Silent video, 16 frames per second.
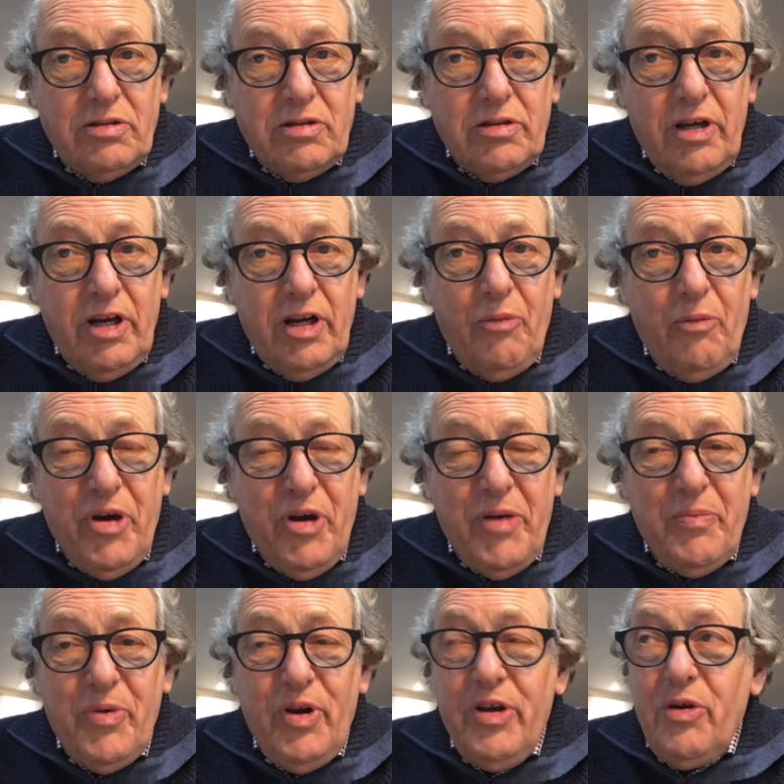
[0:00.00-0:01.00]
You know,
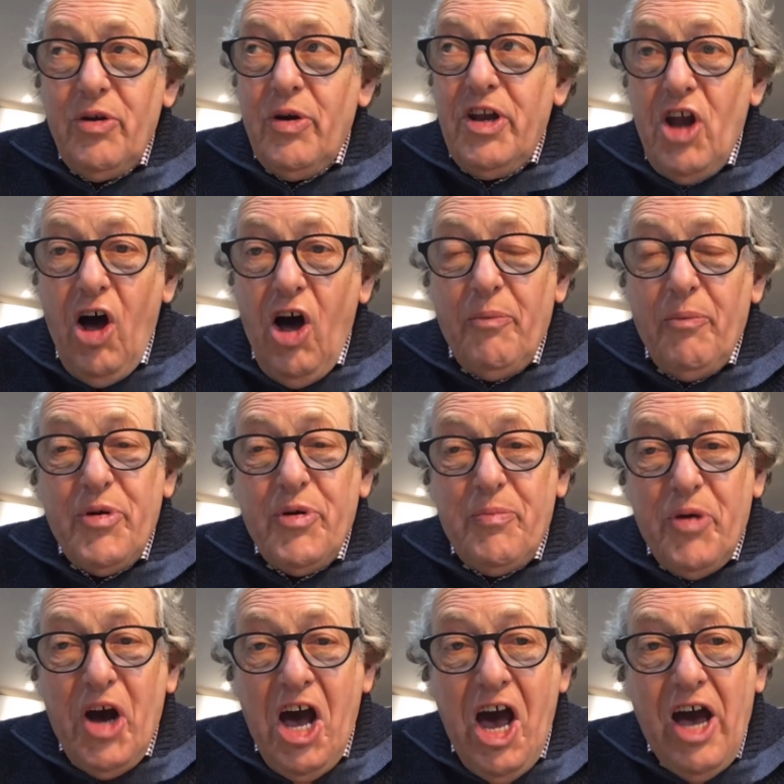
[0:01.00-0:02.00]
people who are not
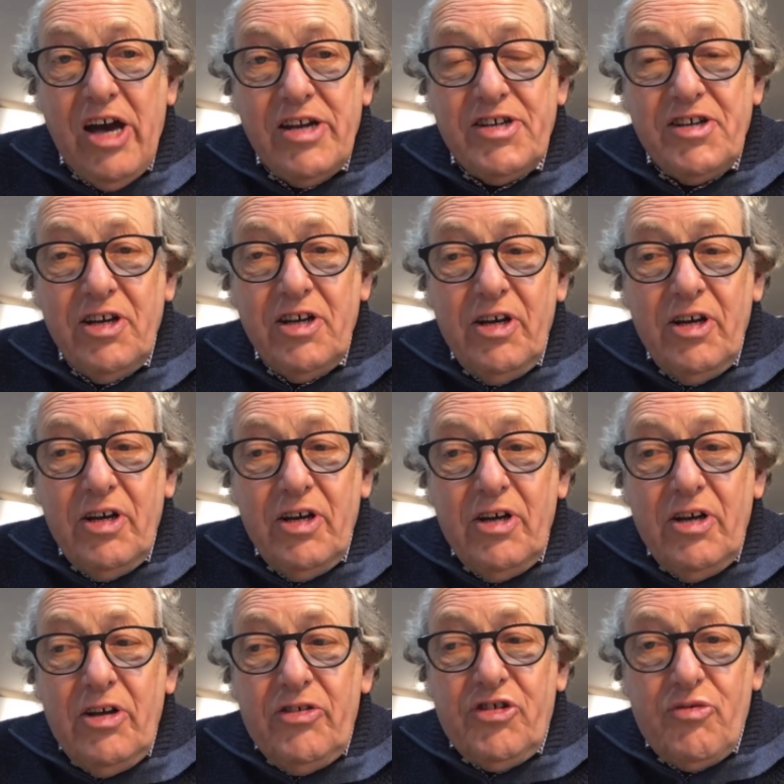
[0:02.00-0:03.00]
prepared
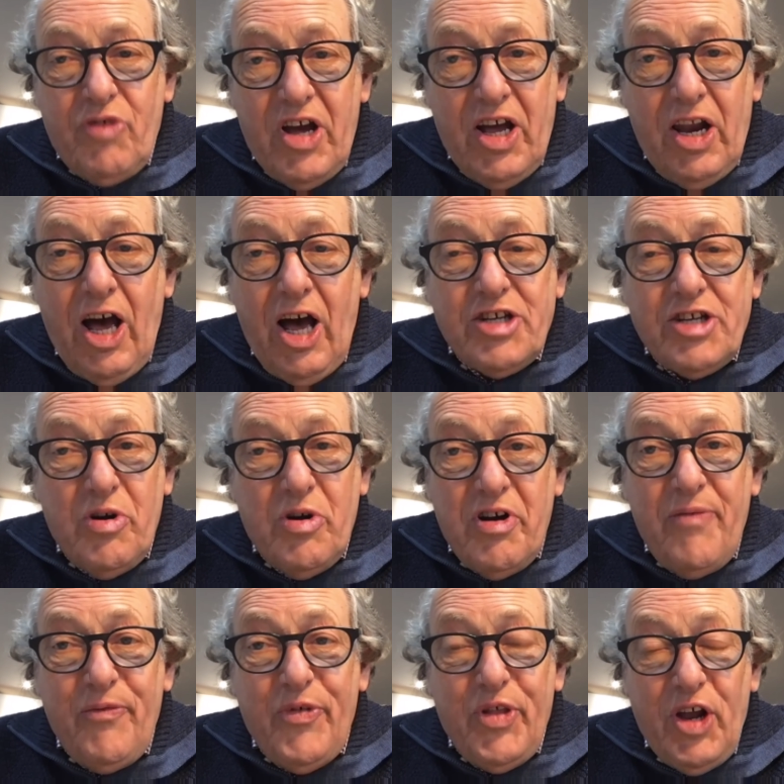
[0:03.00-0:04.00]
to realise we're
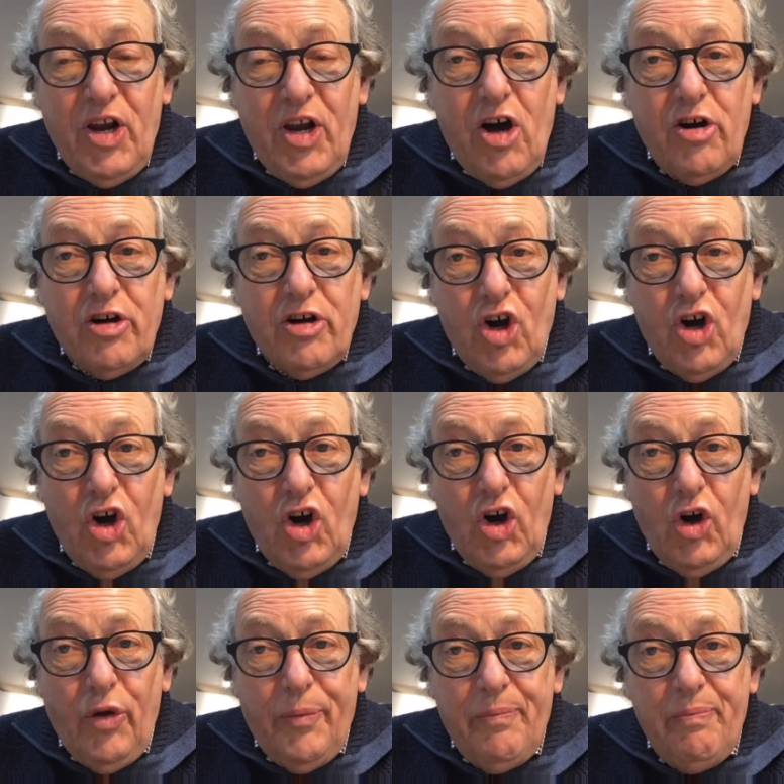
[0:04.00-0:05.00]
in for the long
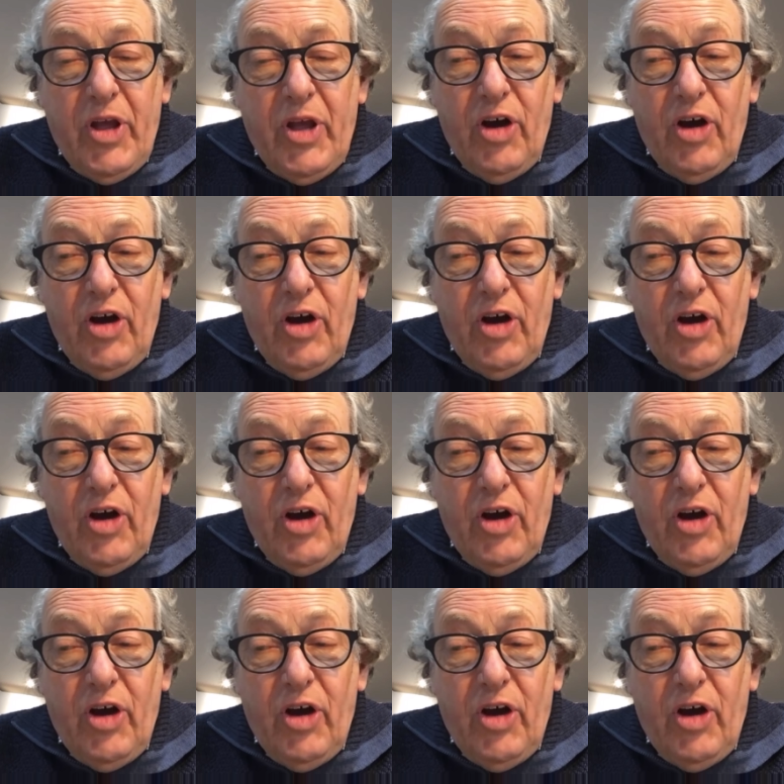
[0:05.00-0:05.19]
haul.